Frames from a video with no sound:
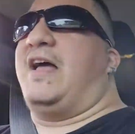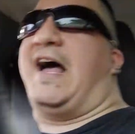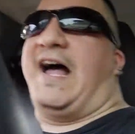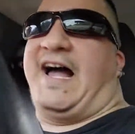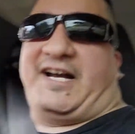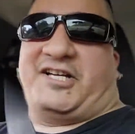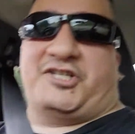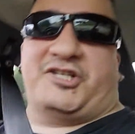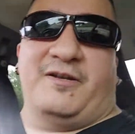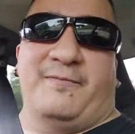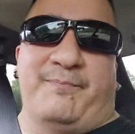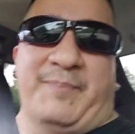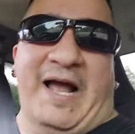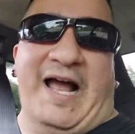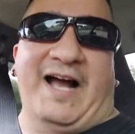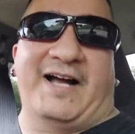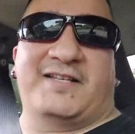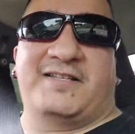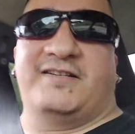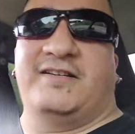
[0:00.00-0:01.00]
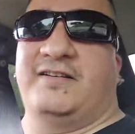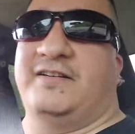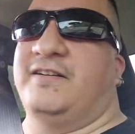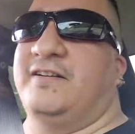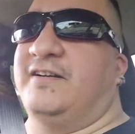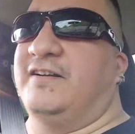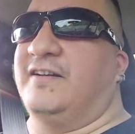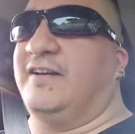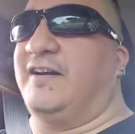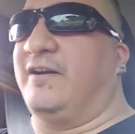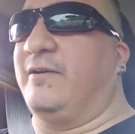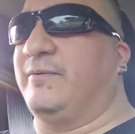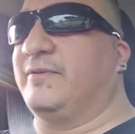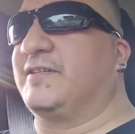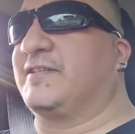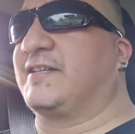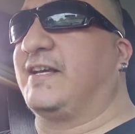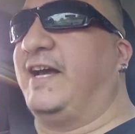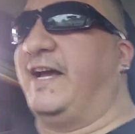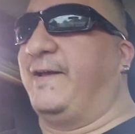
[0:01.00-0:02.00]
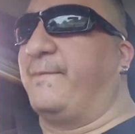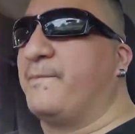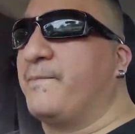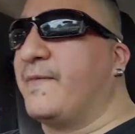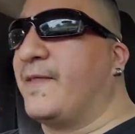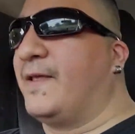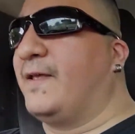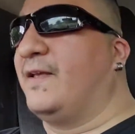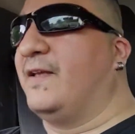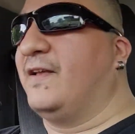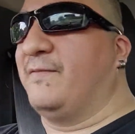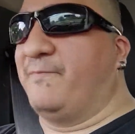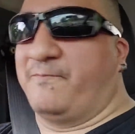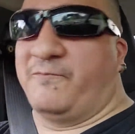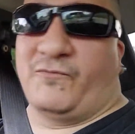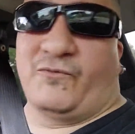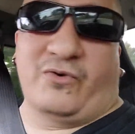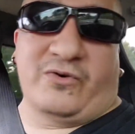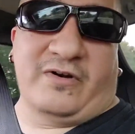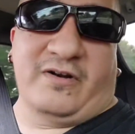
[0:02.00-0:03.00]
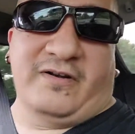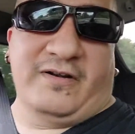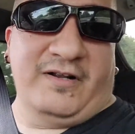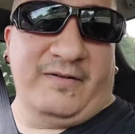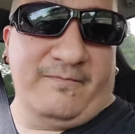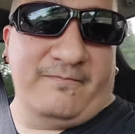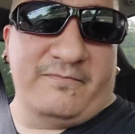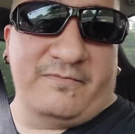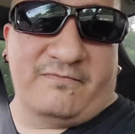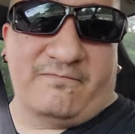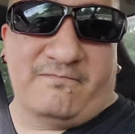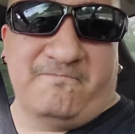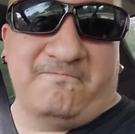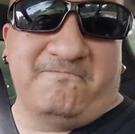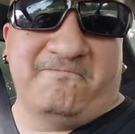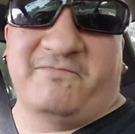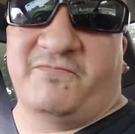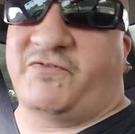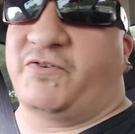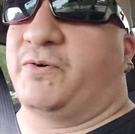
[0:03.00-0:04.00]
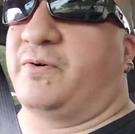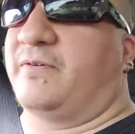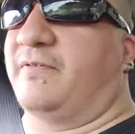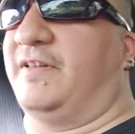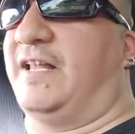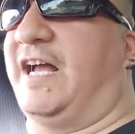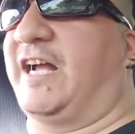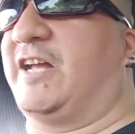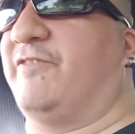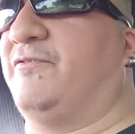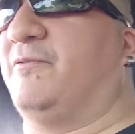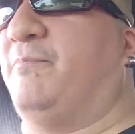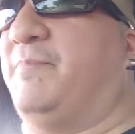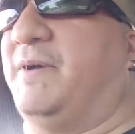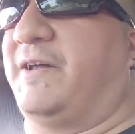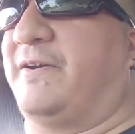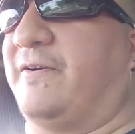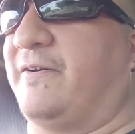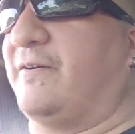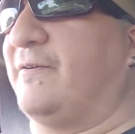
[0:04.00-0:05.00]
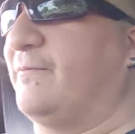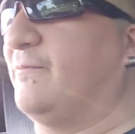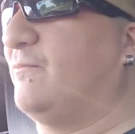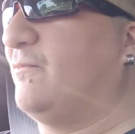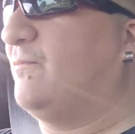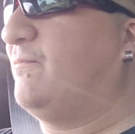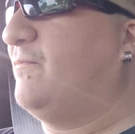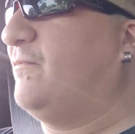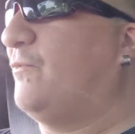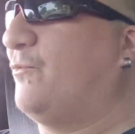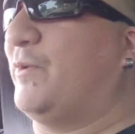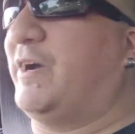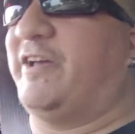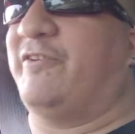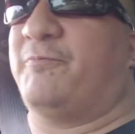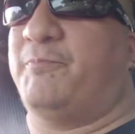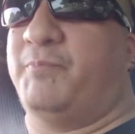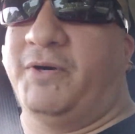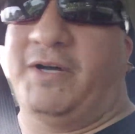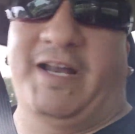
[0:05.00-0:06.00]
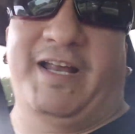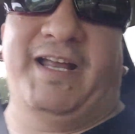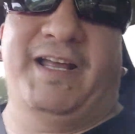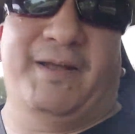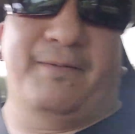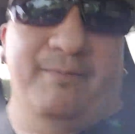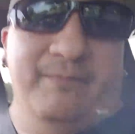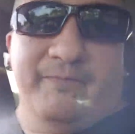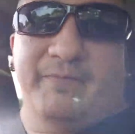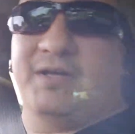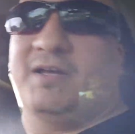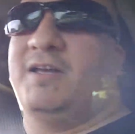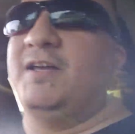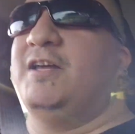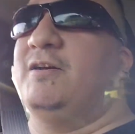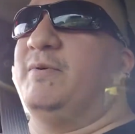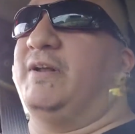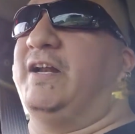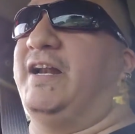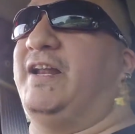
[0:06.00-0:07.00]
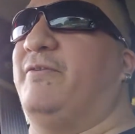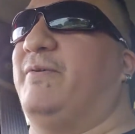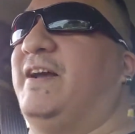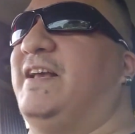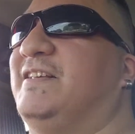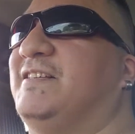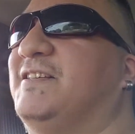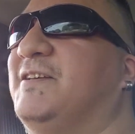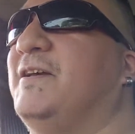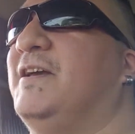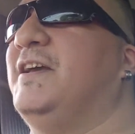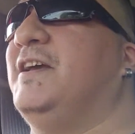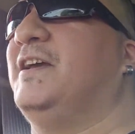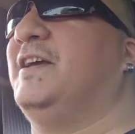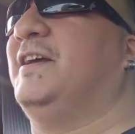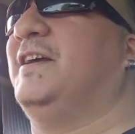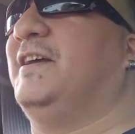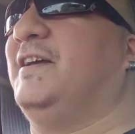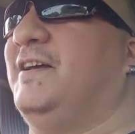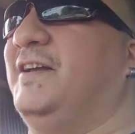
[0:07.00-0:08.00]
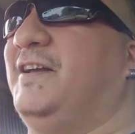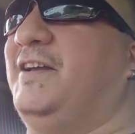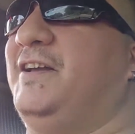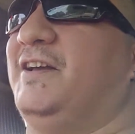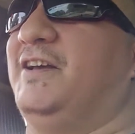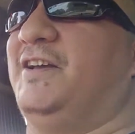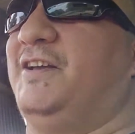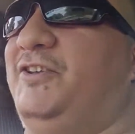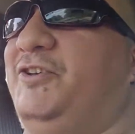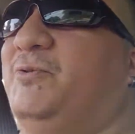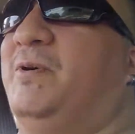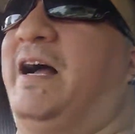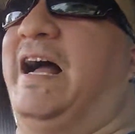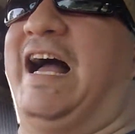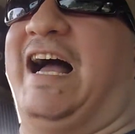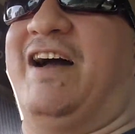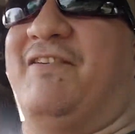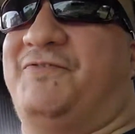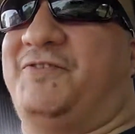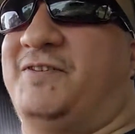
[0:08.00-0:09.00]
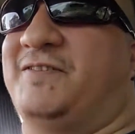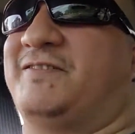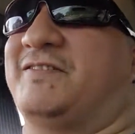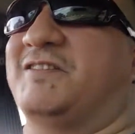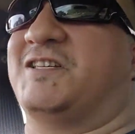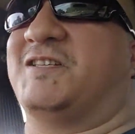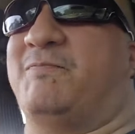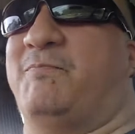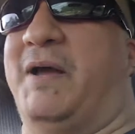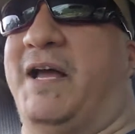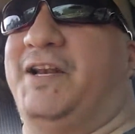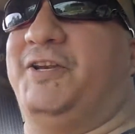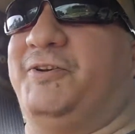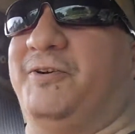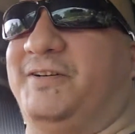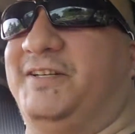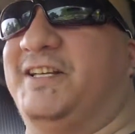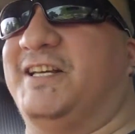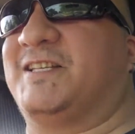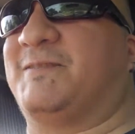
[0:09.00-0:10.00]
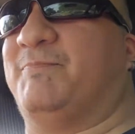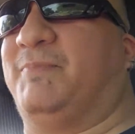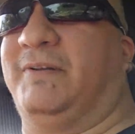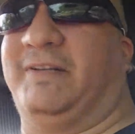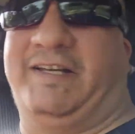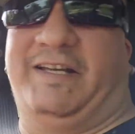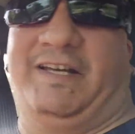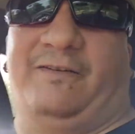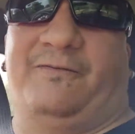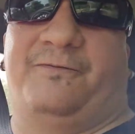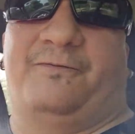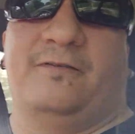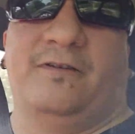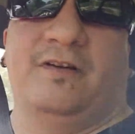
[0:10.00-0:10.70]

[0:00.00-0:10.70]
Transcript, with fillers: action-packed, I would say, for for lack of a better way of putting it. But anyways, you have to suspend your disbelief